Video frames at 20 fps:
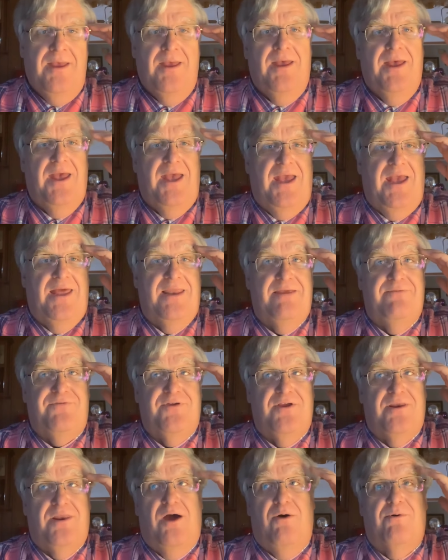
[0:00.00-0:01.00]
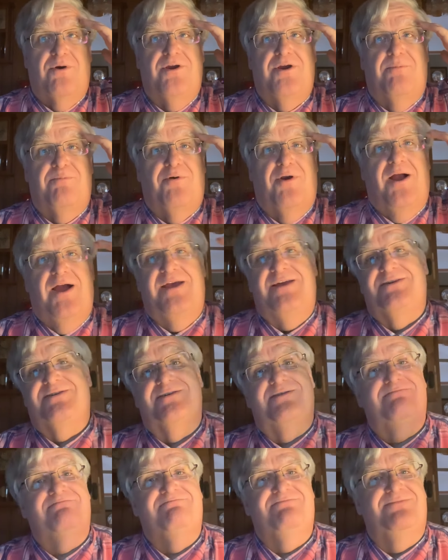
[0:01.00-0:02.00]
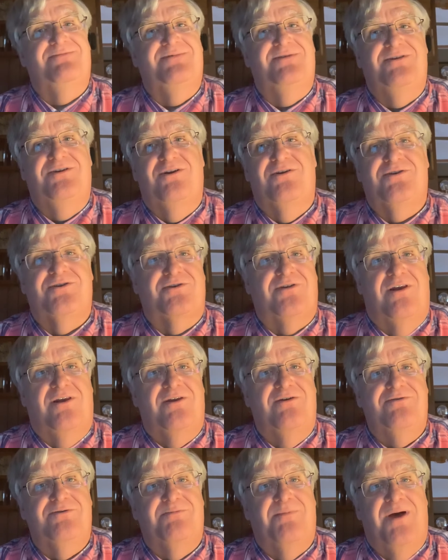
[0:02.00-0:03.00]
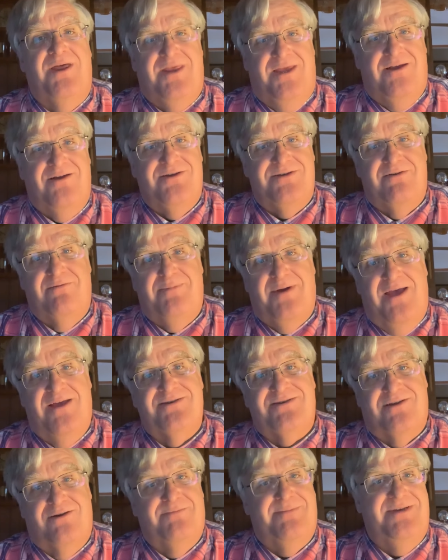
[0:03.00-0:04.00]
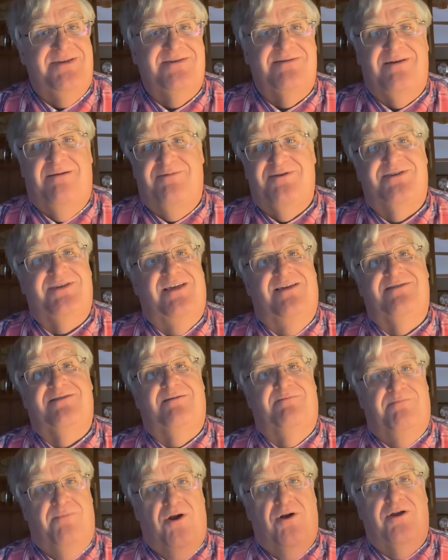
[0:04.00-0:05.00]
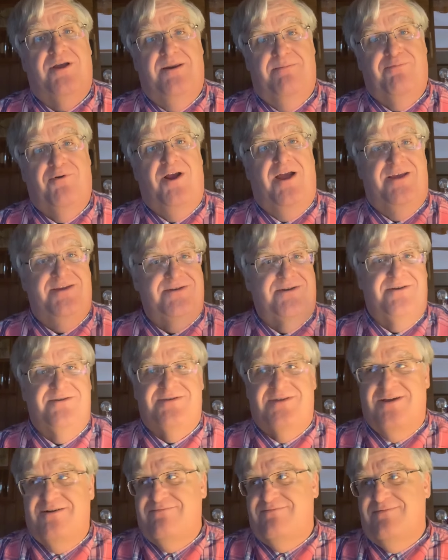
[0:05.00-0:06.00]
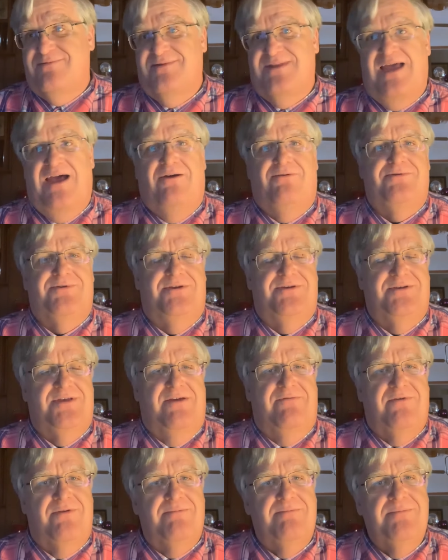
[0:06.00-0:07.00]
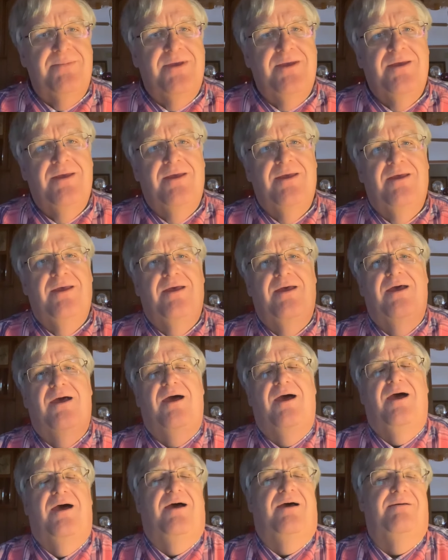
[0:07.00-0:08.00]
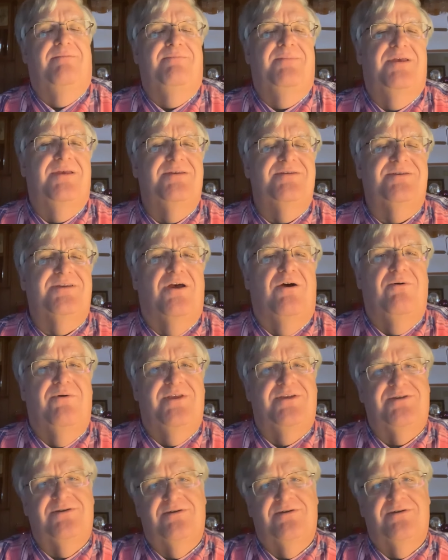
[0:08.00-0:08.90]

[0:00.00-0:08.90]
And if you lower your price, you're just going to lose money because everybody else is going to be able to sell at the market price because there are thousands of them. So it's